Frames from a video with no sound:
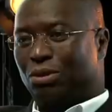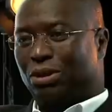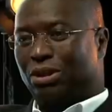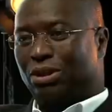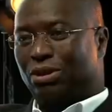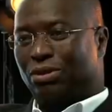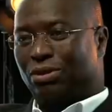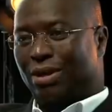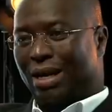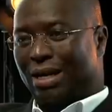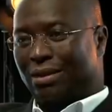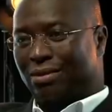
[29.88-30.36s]

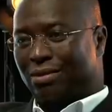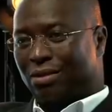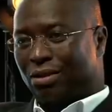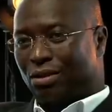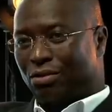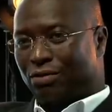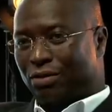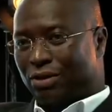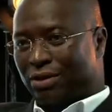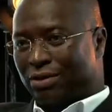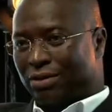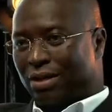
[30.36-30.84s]
with Christ
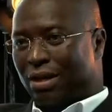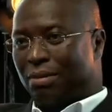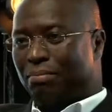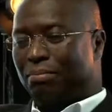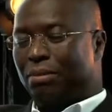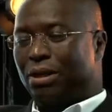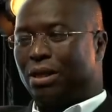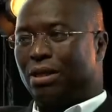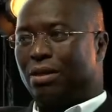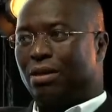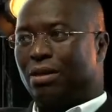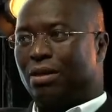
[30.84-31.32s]
Love
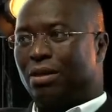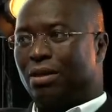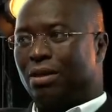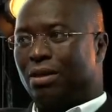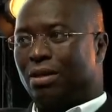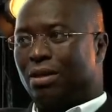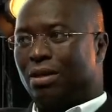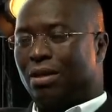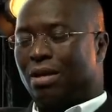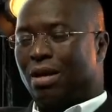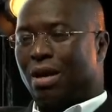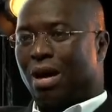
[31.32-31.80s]
Assembly,
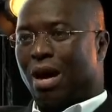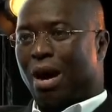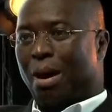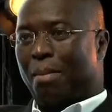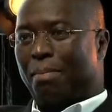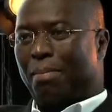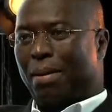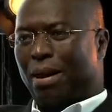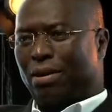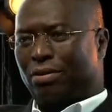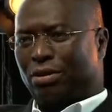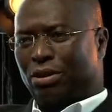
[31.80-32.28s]

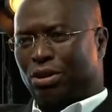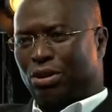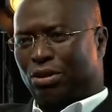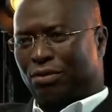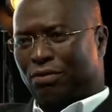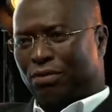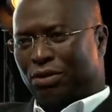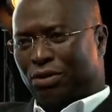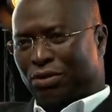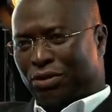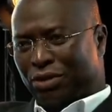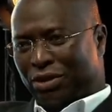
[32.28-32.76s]
a parish
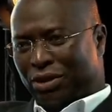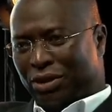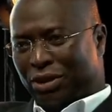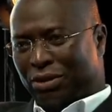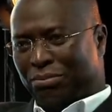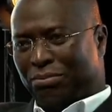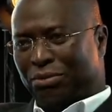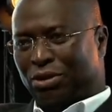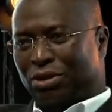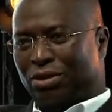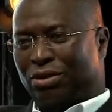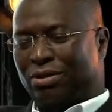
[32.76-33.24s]
of the
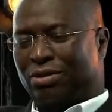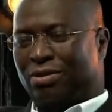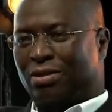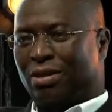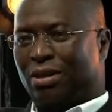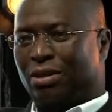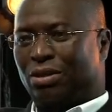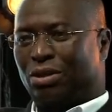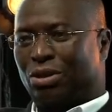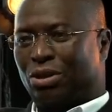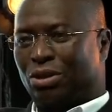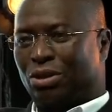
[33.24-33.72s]
Redeemed Christian